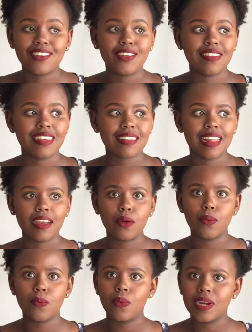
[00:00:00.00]
She was just like,
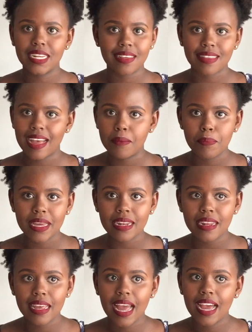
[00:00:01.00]
what has
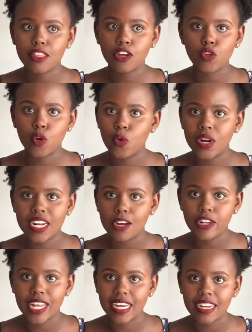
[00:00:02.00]
happened? I thought ulikuwa unaenda
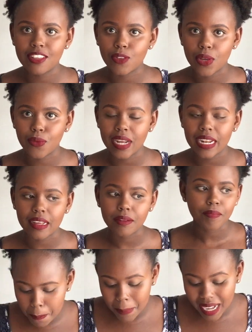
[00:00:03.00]
kutengenezwa nywele.
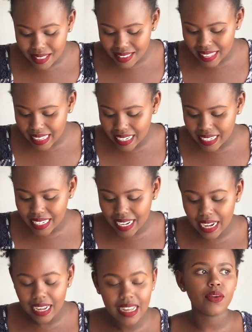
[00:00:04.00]
A month
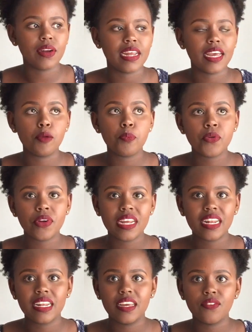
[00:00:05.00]
later, on
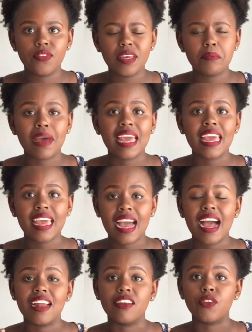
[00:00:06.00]
April hivi, my hair
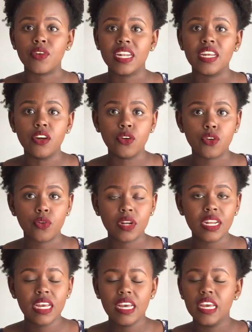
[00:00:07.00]
had really grown.